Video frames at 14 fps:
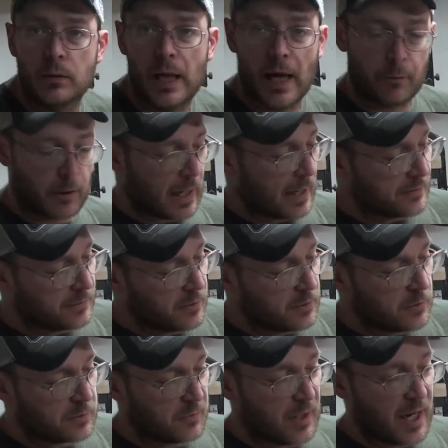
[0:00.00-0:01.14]
Now what I have to do
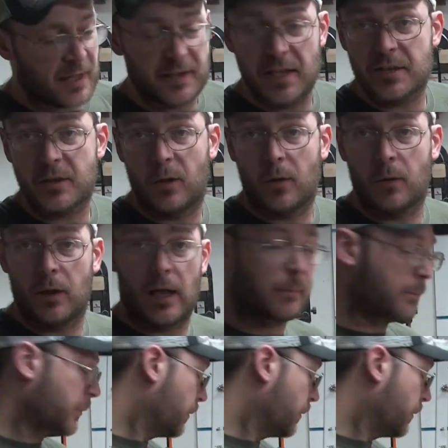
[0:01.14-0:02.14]
is line this hole up